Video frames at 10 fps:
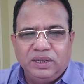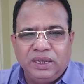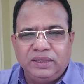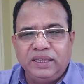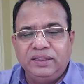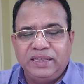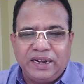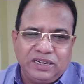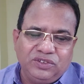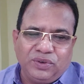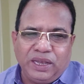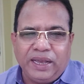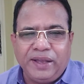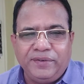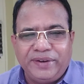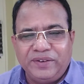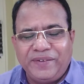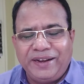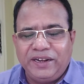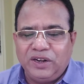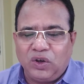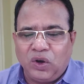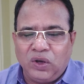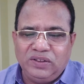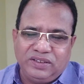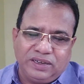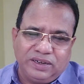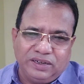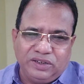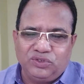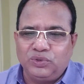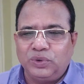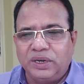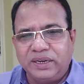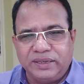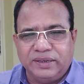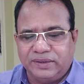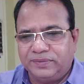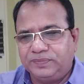and then that is why I have invited all second year students here.